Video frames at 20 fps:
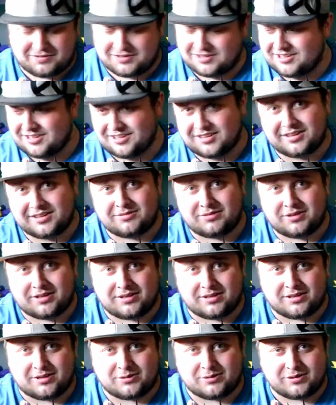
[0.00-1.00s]
see this
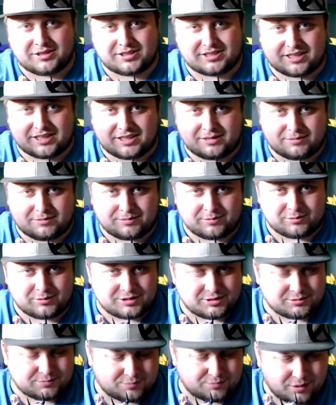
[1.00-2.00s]
video, which I,
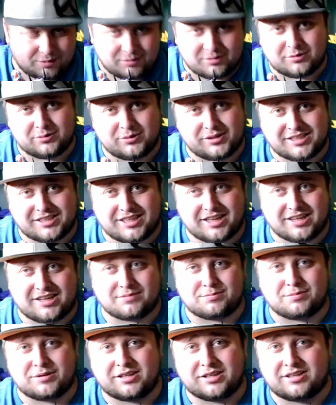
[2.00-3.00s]
which you probably will
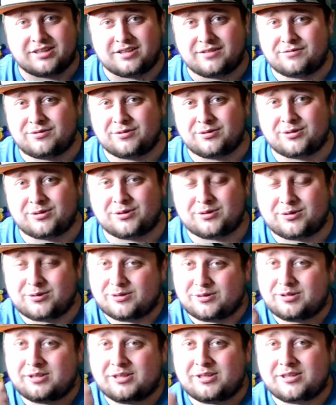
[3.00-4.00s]
not, but if you do,
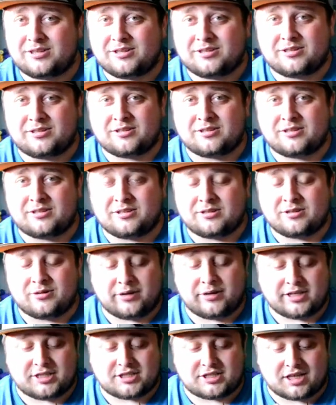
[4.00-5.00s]

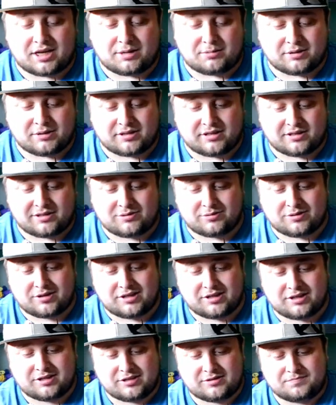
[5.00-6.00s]
great job on this
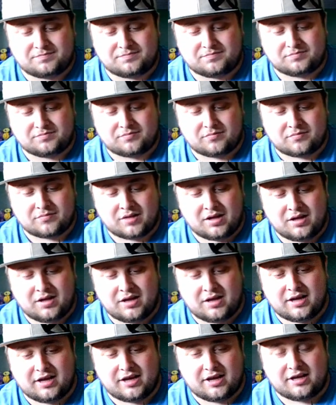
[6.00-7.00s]
one.
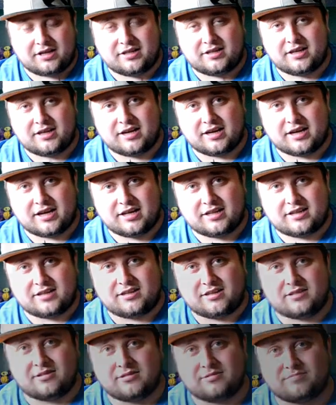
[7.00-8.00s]
And yeah,
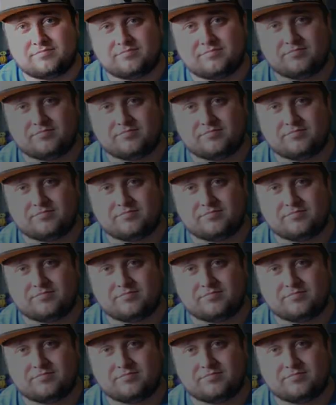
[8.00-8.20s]
guys.